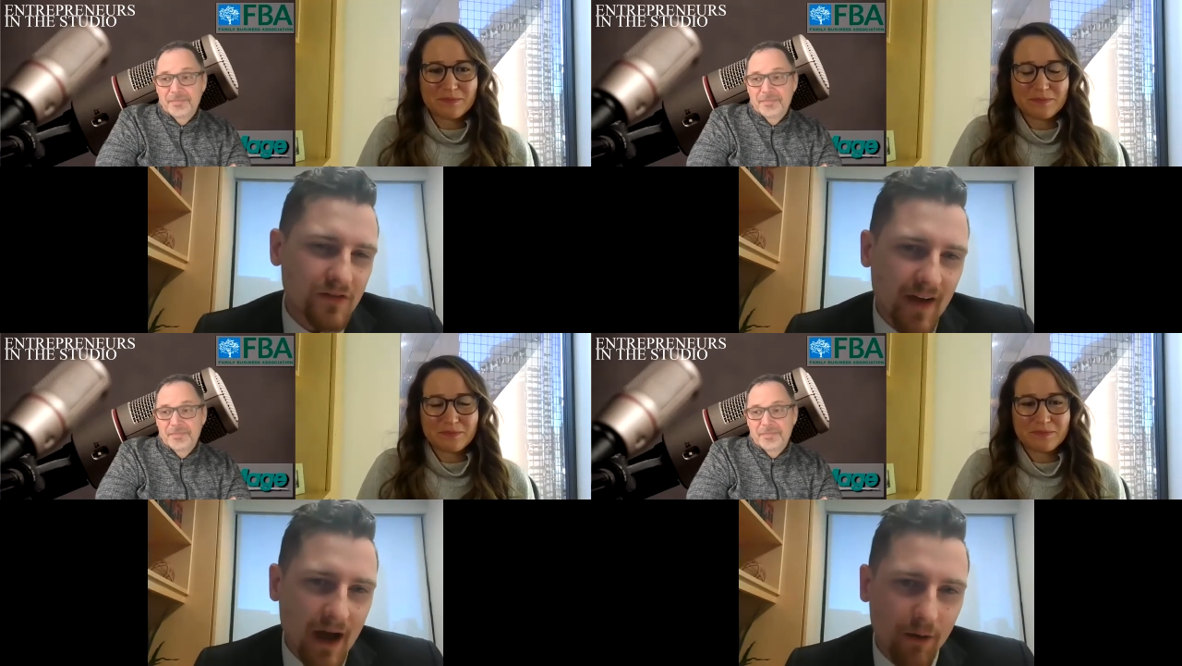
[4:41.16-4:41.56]

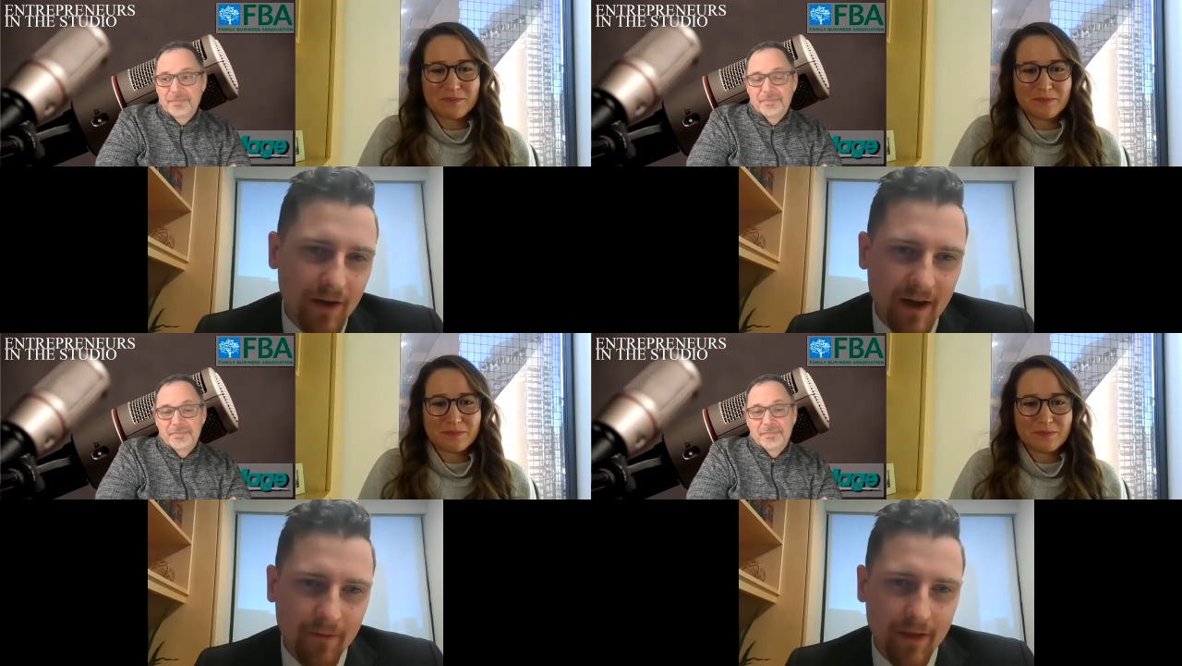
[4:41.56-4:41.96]

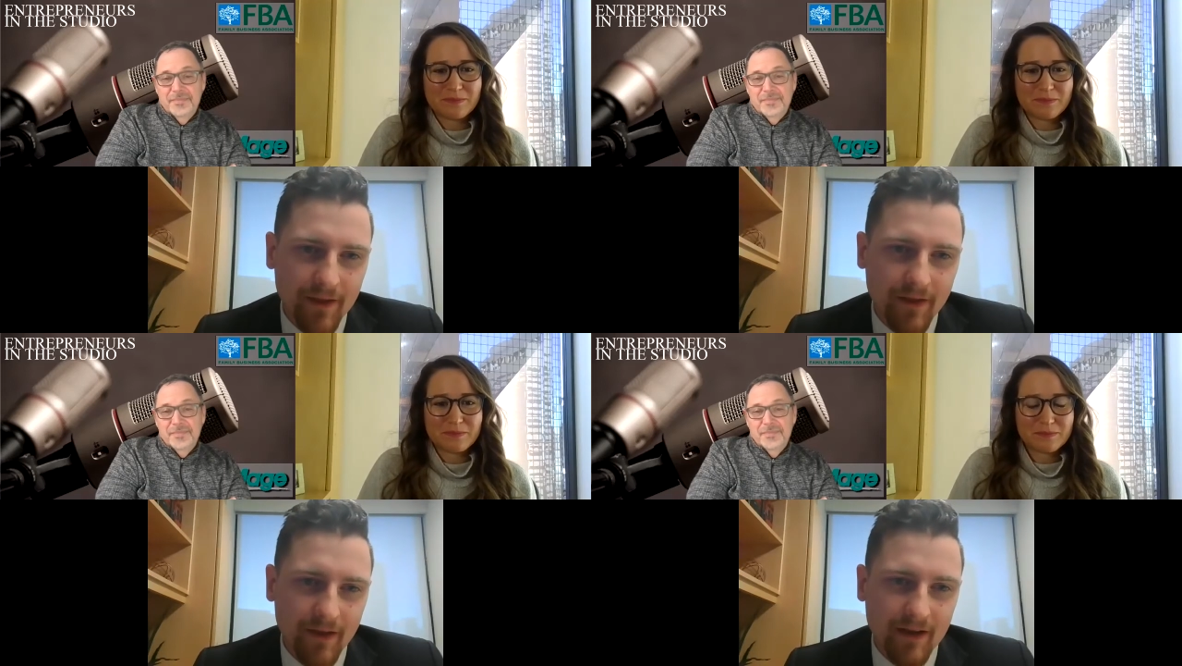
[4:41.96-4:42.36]
Speaker 1: founded on
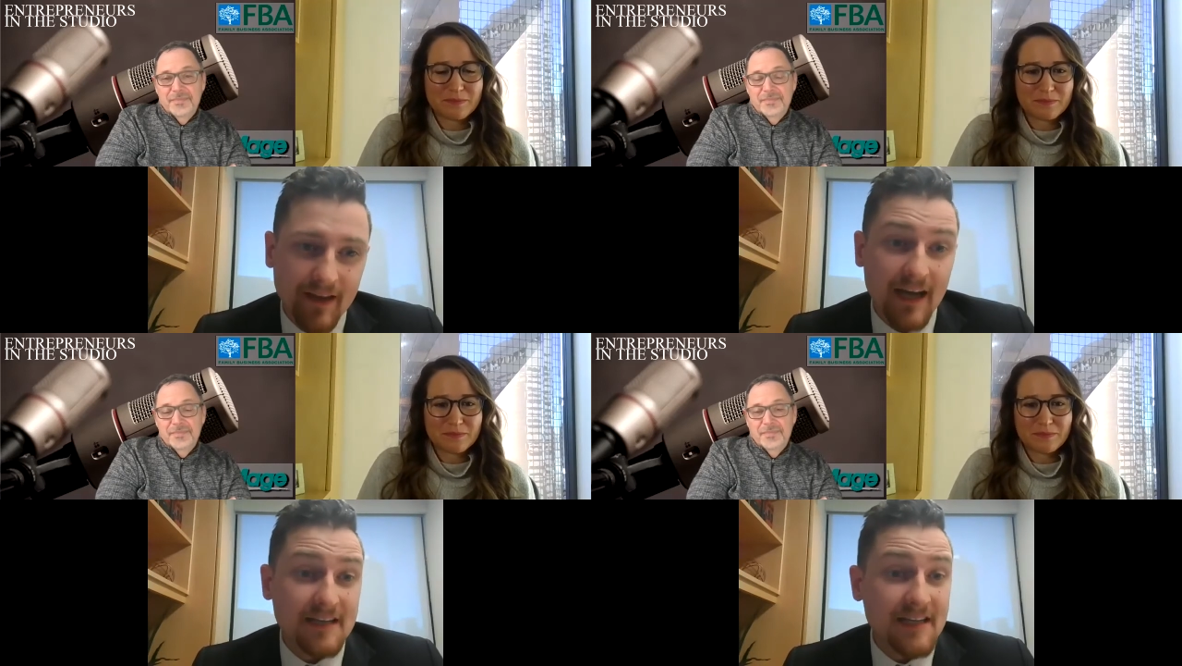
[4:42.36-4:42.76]
the, the
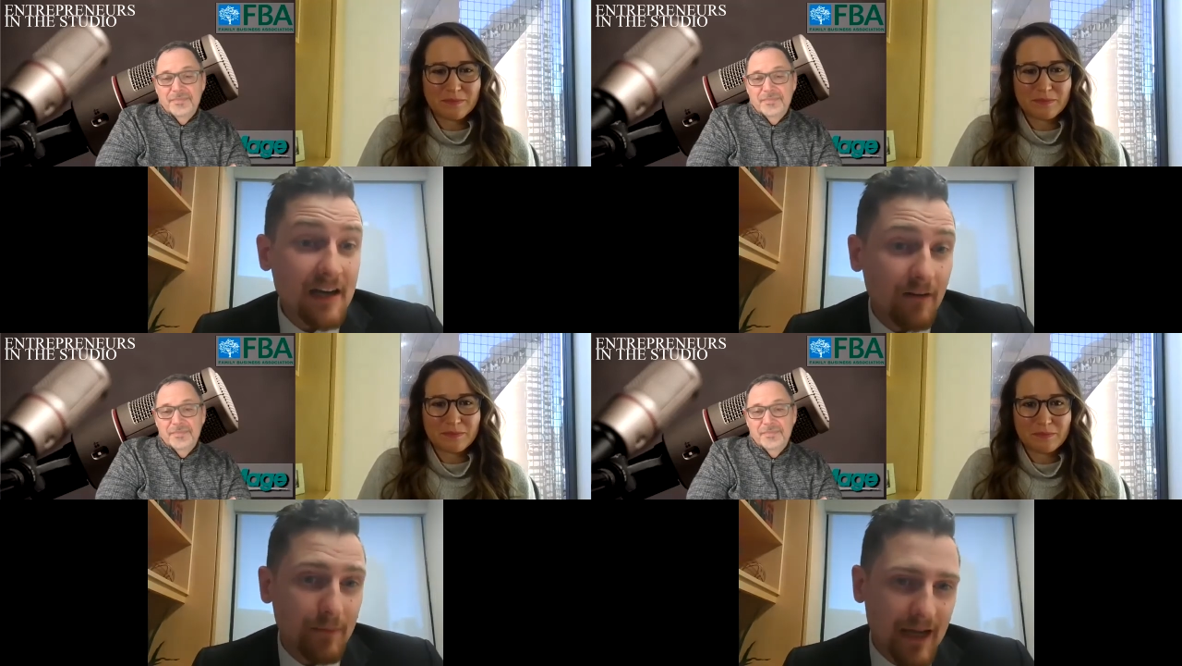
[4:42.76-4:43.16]
the
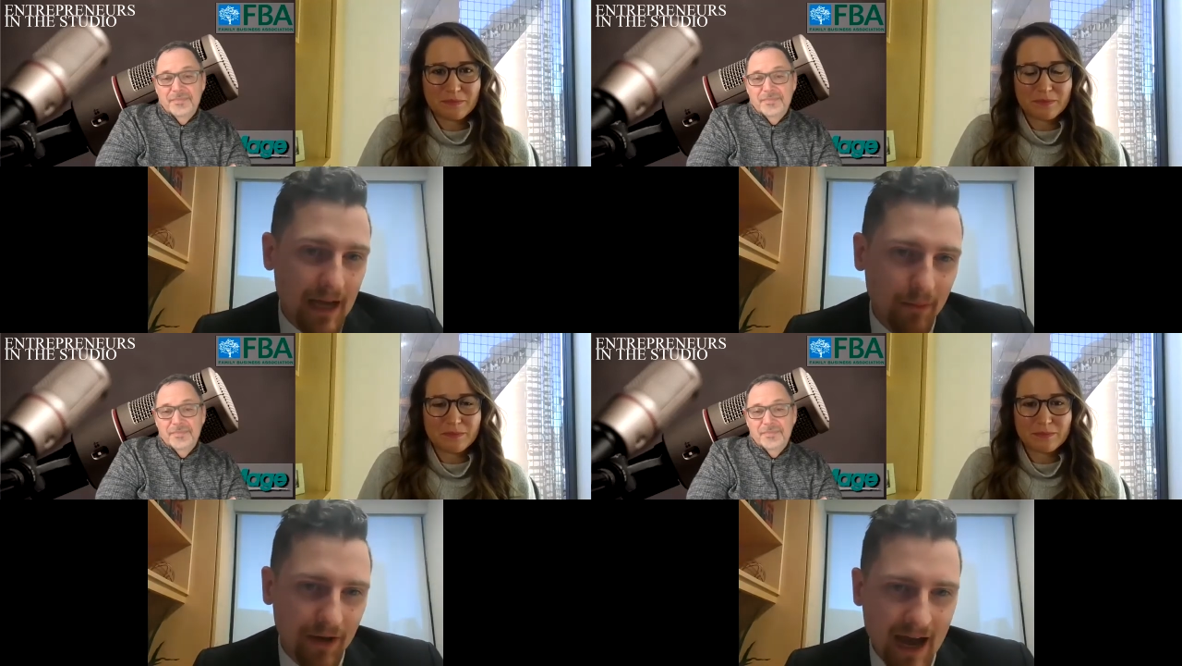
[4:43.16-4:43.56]
idea of
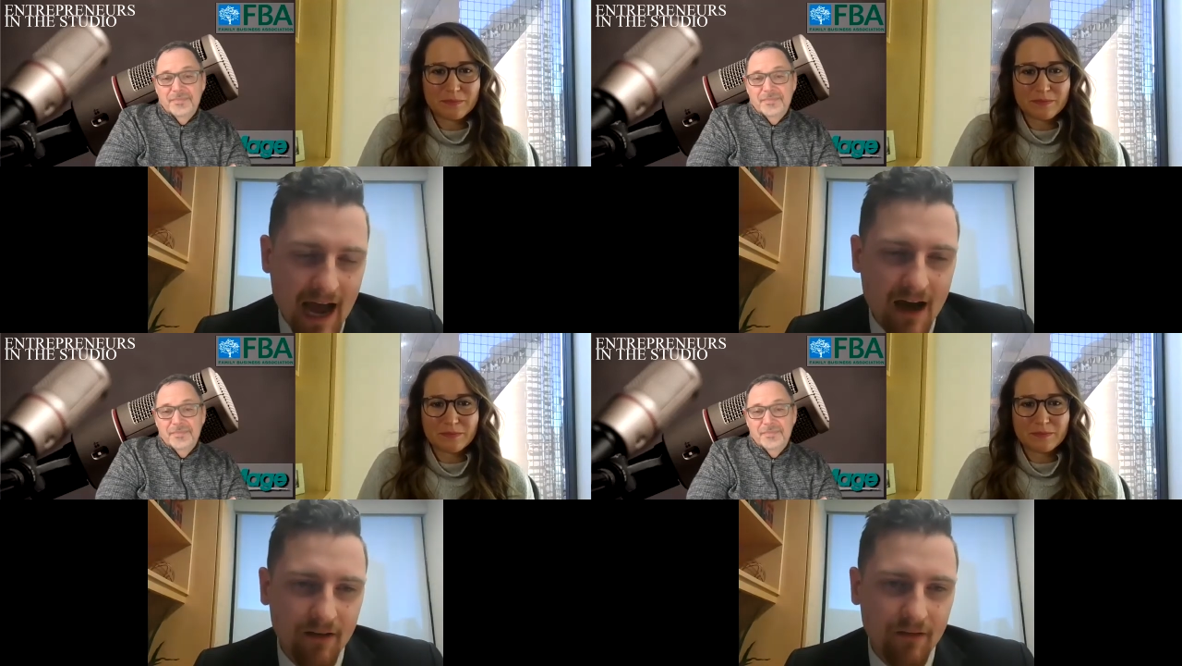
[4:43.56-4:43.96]
being able to
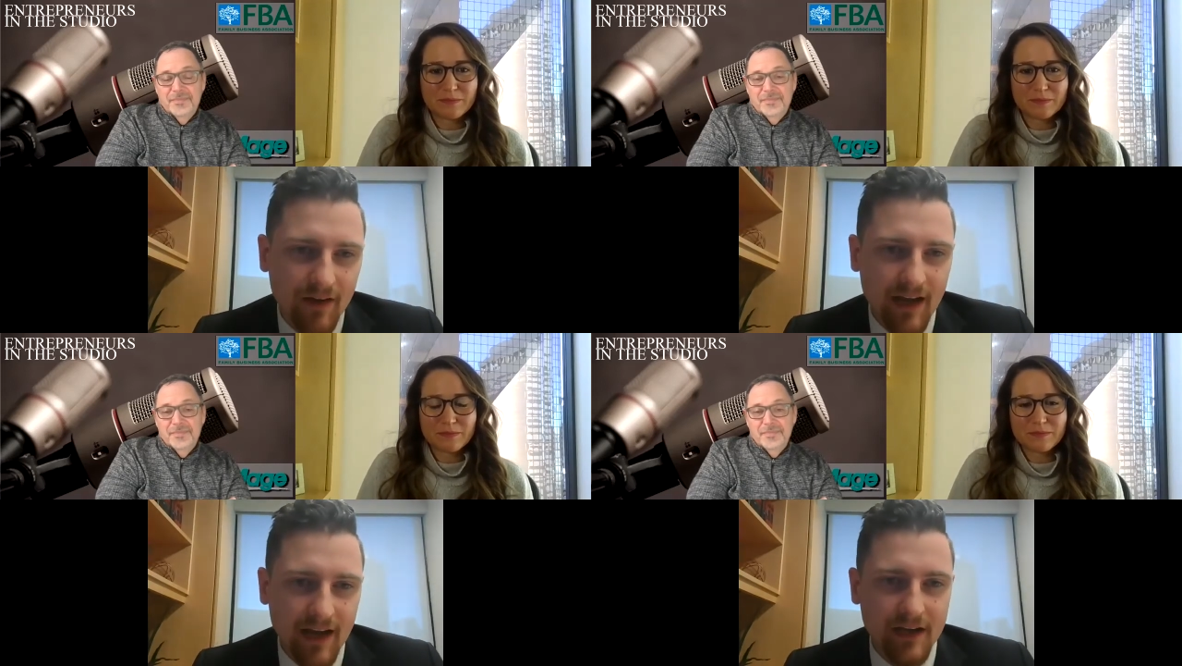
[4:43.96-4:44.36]
have
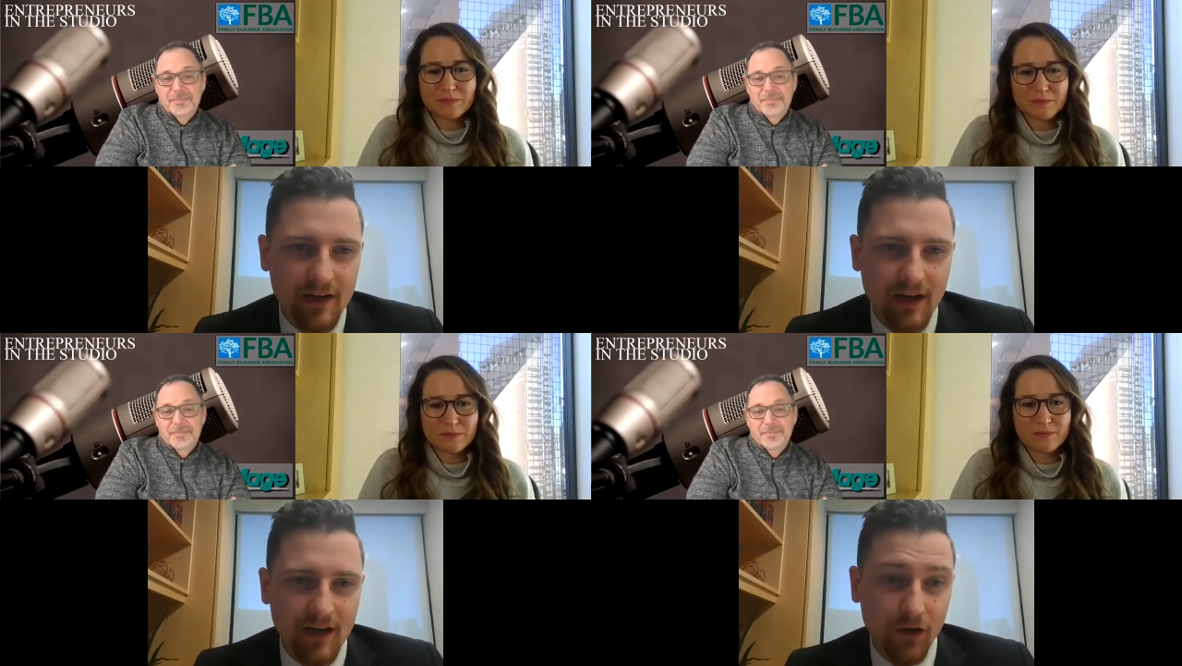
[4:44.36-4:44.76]

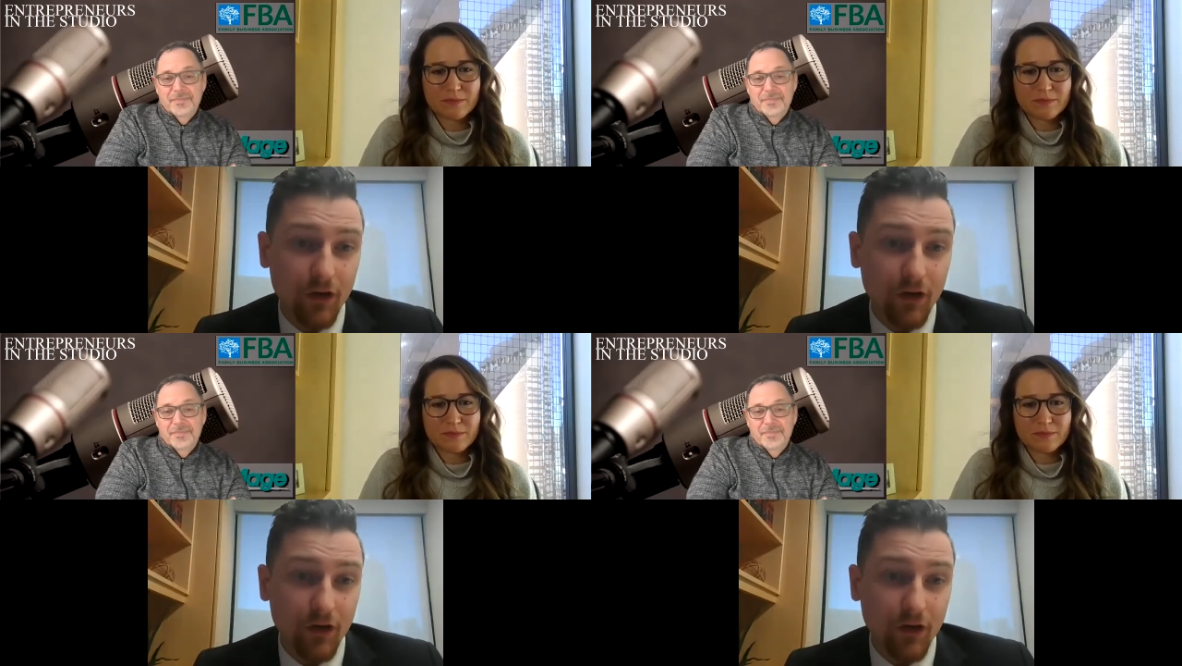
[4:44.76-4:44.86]
a,